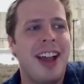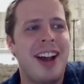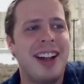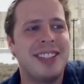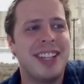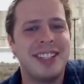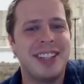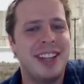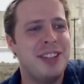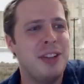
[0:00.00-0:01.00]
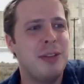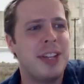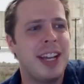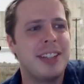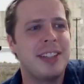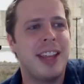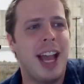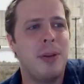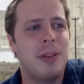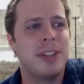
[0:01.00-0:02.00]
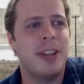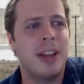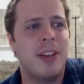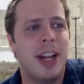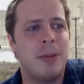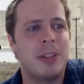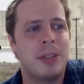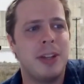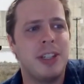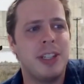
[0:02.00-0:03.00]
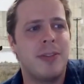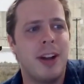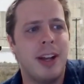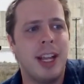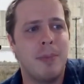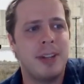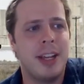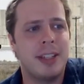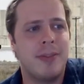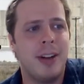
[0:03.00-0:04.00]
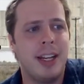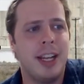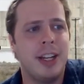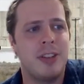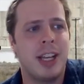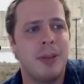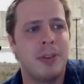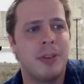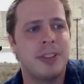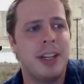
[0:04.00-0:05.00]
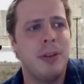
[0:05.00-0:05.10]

It says, do you test the owls and other animal species for any uptakes of radiation and chemicals?